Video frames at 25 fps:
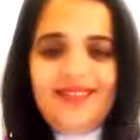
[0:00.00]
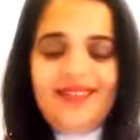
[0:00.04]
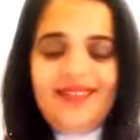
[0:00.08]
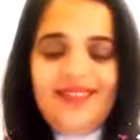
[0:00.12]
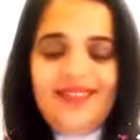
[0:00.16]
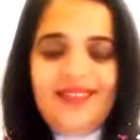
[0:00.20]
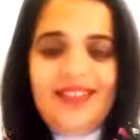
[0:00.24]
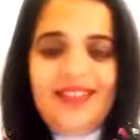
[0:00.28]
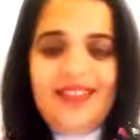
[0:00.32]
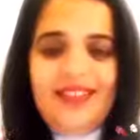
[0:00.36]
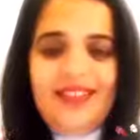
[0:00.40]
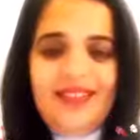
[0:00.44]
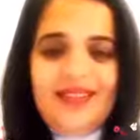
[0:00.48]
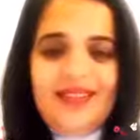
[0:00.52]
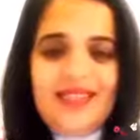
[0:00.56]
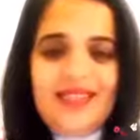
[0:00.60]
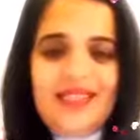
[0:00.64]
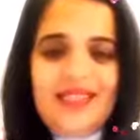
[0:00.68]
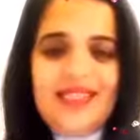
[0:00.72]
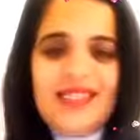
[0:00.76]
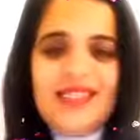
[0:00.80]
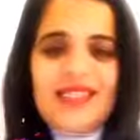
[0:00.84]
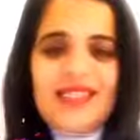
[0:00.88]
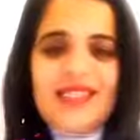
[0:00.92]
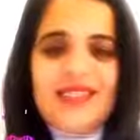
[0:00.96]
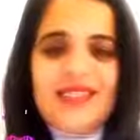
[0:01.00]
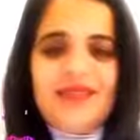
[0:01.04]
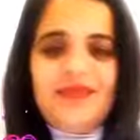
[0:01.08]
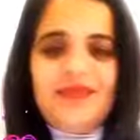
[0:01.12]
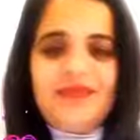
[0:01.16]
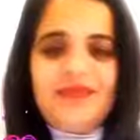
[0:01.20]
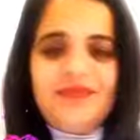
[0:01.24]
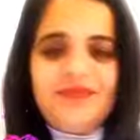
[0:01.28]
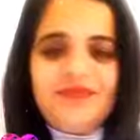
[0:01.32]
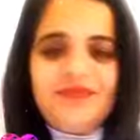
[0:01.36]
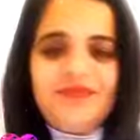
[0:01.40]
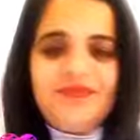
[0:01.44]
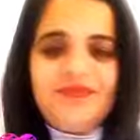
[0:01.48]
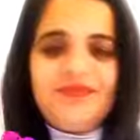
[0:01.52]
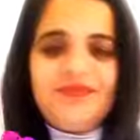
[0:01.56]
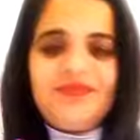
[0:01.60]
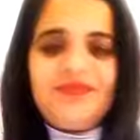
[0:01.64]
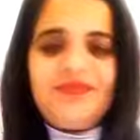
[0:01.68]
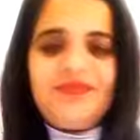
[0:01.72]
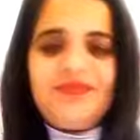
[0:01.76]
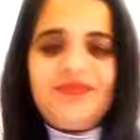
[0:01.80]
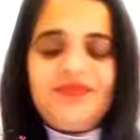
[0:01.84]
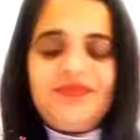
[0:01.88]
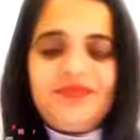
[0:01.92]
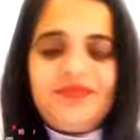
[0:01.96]
Yes.
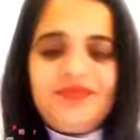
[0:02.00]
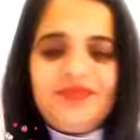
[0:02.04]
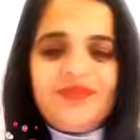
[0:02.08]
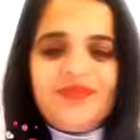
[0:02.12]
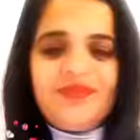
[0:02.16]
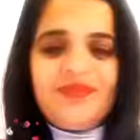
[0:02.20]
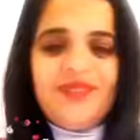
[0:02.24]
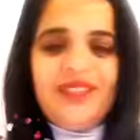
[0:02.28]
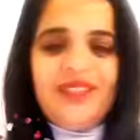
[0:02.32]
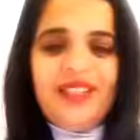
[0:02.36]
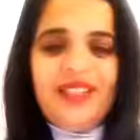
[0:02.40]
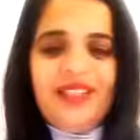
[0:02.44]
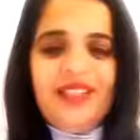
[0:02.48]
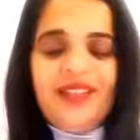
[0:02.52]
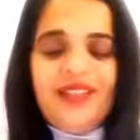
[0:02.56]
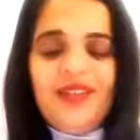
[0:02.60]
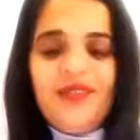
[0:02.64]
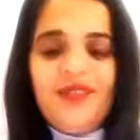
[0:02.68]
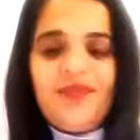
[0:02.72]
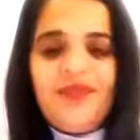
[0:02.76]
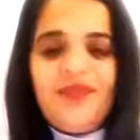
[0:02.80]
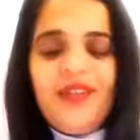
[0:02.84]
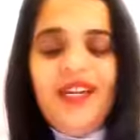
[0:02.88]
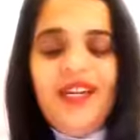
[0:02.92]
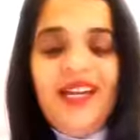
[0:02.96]
Yeah.